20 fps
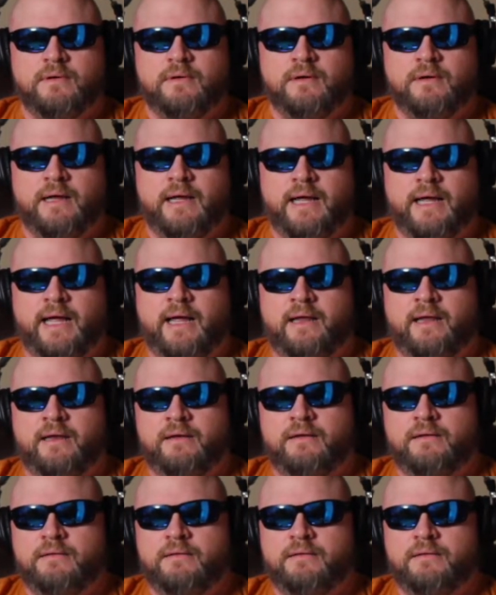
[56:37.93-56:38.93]

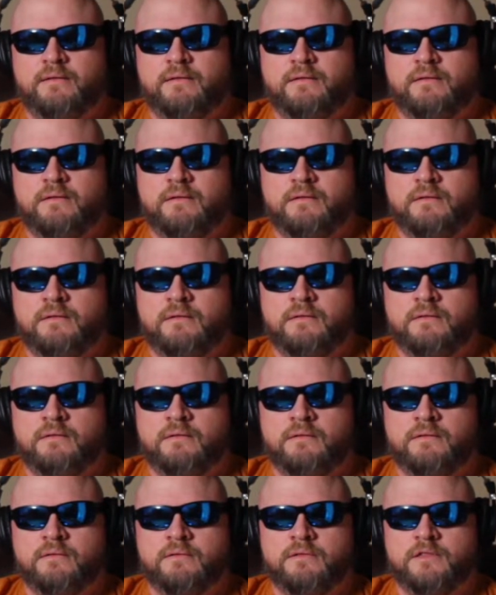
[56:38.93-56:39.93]
and
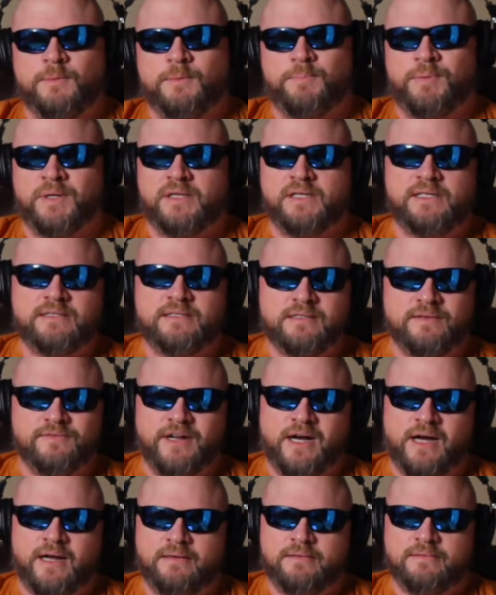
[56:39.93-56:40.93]
the police have
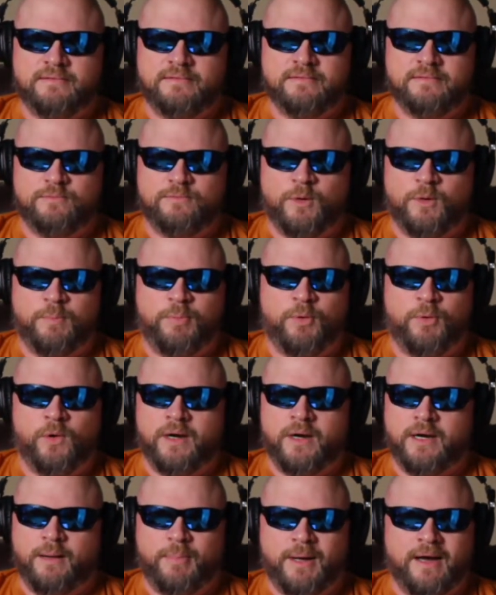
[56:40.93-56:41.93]
not reported
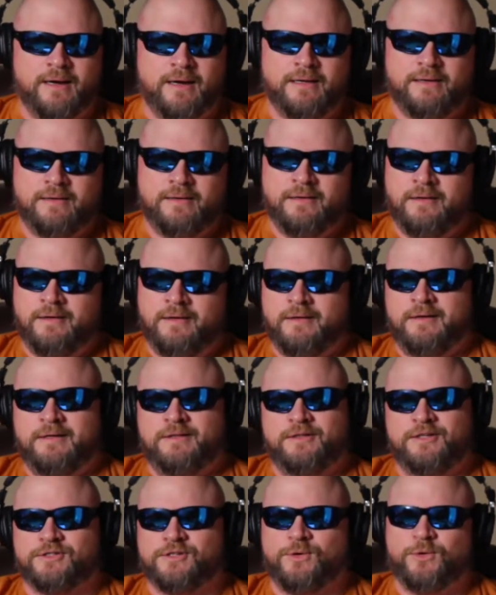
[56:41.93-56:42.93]
about it.
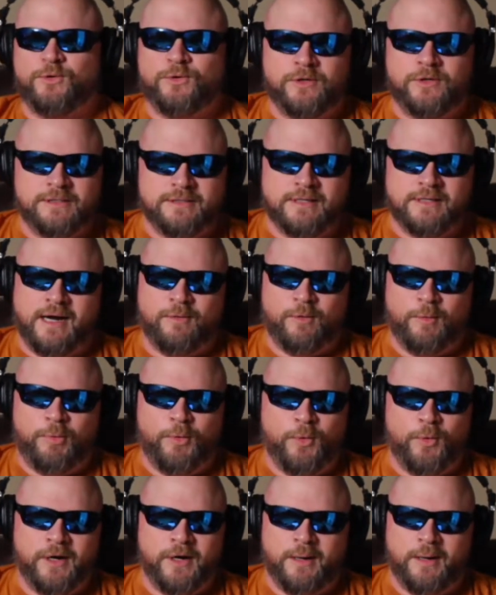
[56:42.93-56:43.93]
The school has not
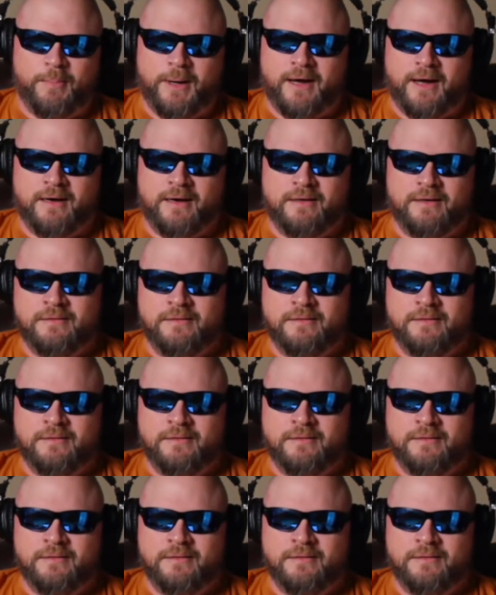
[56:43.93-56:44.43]
reported about it.